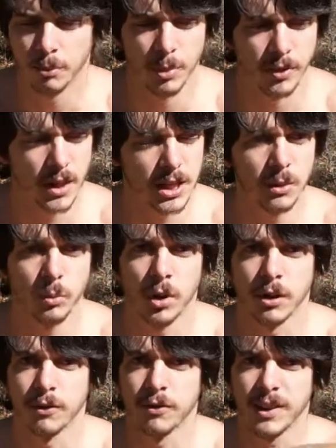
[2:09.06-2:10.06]
But then you'd
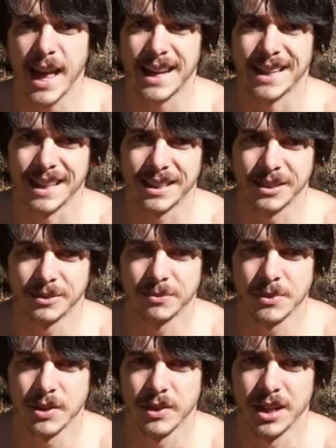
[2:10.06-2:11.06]
want to flatten it
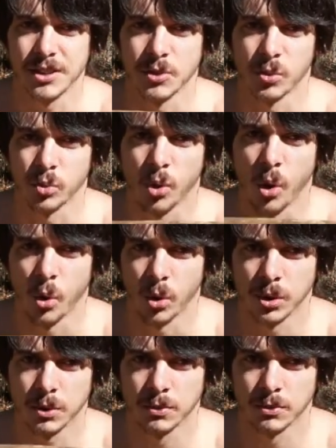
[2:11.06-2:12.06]
so that it doesn't
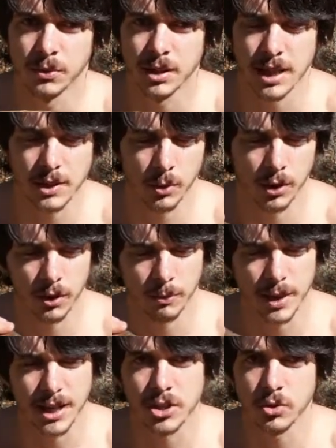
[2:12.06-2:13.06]
roll. Because that's one of the
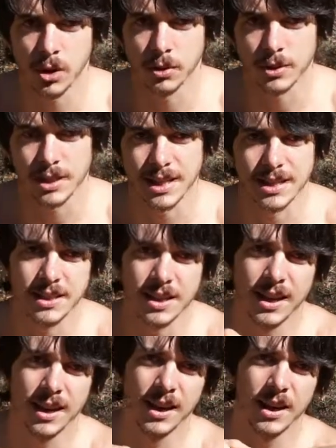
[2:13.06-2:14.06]
big struggles, is
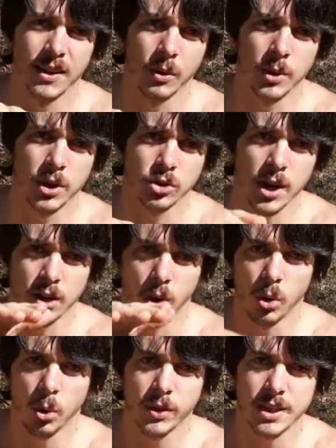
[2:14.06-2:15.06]
that when you're trying to
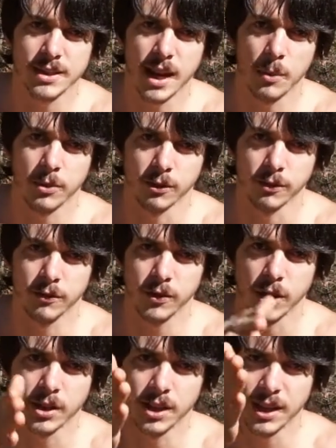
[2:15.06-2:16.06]
hold this down with your
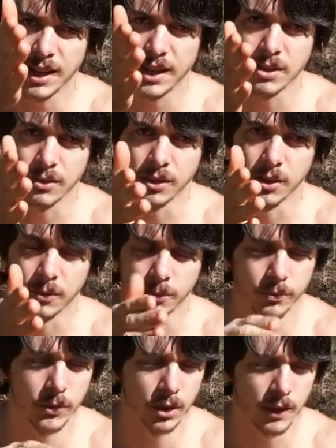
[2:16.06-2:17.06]
foot and do the
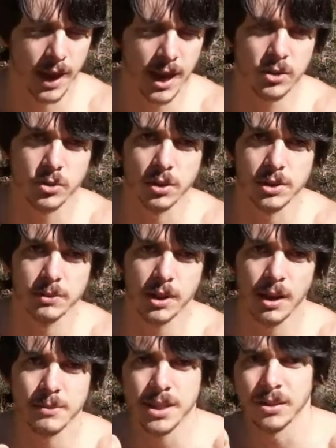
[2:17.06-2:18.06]
hand drill,
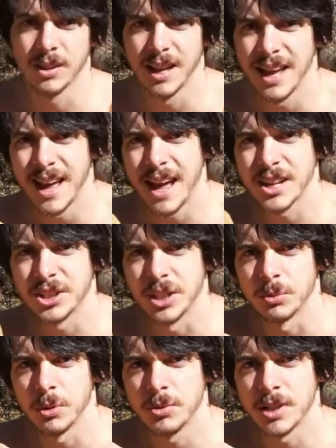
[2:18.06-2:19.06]
sometimes it'll actually
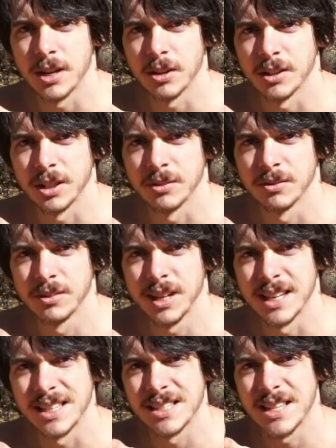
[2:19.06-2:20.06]
rotate on you
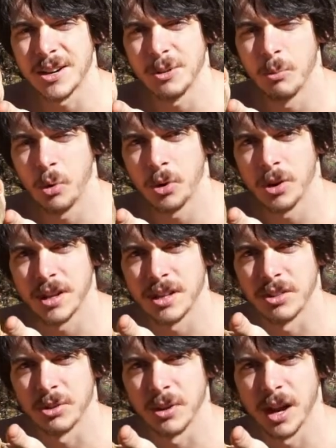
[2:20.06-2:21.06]
and settle more
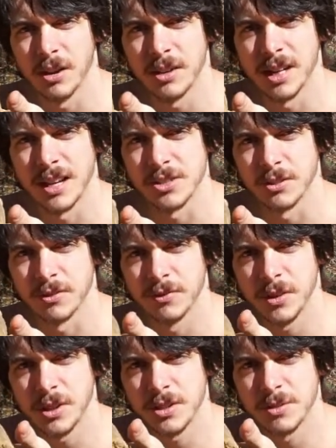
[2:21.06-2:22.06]
into the ground, and as your
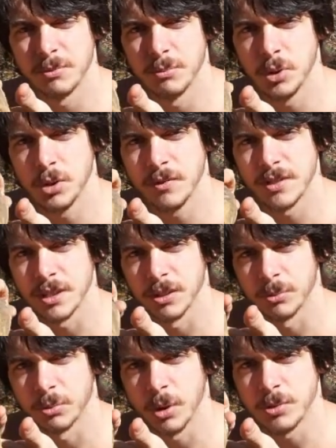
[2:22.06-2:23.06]
foot moves,
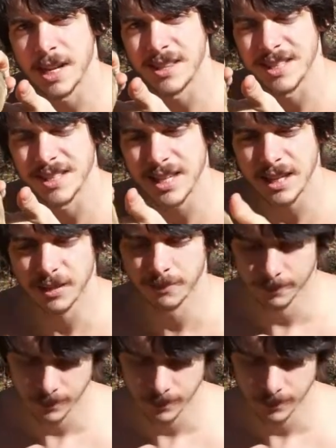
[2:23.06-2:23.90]
it'll rotate the stick.